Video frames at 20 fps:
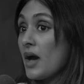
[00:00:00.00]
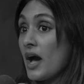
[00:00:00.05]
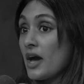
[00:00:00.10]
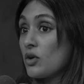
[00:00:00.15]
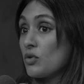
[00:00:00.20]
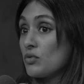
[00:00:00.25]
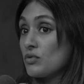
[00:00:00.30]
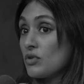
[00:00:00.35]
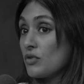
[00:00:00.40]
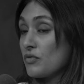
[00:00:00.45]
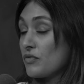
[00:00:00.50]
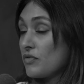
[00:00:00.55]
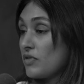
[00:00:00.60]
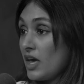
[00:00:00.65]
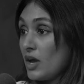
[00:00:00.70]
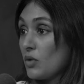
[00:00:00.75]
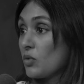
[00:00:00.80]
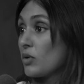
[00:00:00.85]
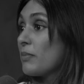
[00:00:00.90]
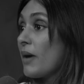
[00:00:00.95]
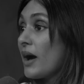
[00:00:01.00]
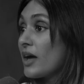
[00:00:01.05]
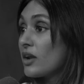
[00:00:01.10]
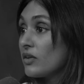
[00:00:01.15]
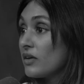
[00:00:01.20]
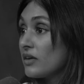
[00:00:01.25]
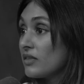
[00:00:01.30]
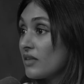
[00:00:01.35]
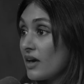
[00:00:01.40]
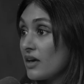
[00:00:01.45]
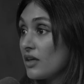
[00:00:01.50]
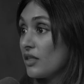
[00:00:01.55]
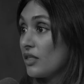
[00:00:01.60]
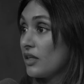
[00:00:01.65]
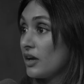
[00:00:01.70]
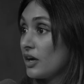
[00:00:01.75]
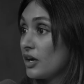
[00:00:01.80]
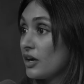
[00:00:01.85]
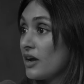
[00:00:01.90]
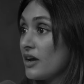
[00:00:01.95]
don't know if they were battling that in
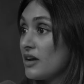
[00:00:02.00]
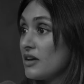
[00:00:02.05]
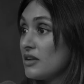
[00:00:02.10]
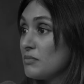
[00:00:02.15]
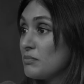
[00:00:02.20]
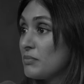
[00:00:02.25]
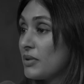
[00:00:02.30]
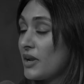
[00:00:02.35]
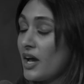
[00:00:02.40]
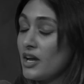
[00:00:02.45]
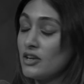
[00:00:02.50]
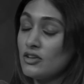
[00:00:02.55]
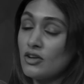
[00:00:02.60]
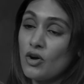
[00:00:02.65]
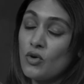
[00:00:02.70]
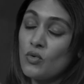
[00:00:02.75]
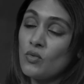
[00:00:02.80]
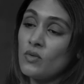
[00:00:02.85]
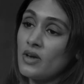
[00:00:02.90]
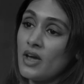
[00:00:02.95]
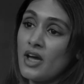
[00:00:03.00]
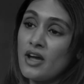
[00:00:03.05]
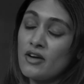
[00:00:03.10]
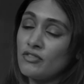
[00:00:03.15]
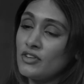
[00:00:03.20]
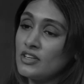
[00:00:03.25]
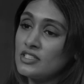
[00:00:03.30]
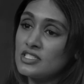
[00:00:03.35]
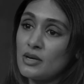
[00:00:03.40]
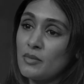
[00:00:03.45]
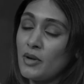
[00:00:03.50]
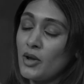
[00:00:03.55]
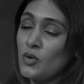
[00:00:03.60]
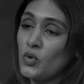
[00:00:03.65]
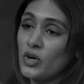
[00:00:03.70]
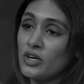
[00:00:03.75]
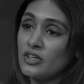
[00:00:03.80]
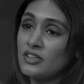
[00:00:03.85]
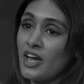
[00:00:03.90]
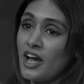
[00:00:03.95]
their head, but I know every time I
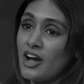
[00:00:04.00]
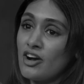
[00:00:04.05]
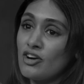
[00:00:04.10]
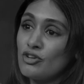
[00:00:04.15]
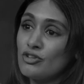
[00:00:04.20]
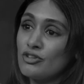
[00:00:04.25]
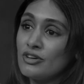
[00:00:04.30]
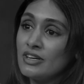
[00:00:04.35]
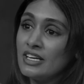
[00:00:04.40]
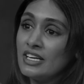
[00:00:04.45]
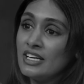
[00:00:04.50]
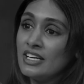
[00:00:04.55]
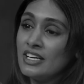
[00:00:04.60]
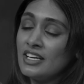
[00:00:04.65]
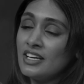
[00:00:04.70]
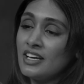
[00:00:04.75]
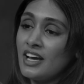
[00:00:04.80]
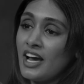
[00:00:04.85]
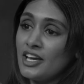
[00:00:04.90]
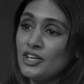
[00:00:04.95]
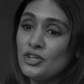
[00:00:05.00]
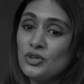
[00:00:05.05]
work out, I